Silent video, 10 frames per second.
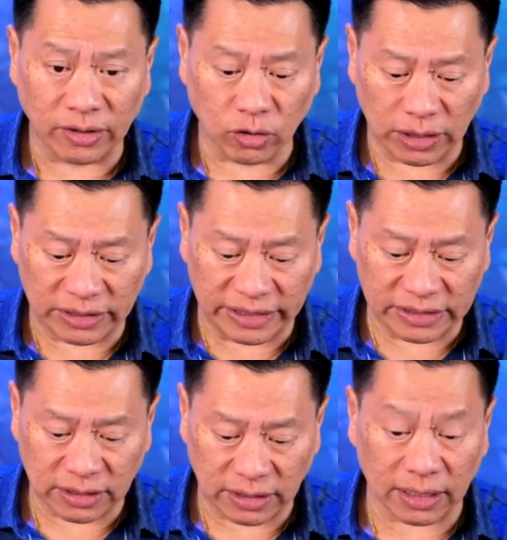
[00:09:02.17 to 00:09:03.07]
and know that
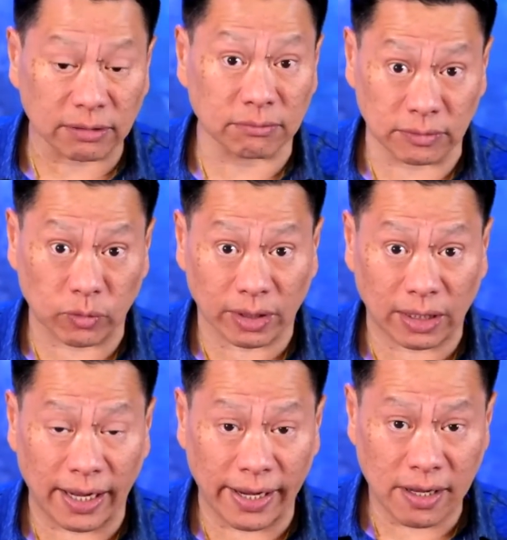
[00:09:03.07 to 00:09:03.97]
these are not the
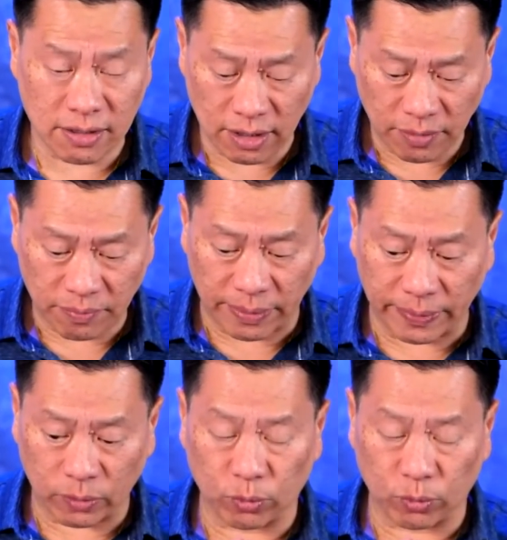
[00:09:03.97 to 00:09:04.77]
real I, be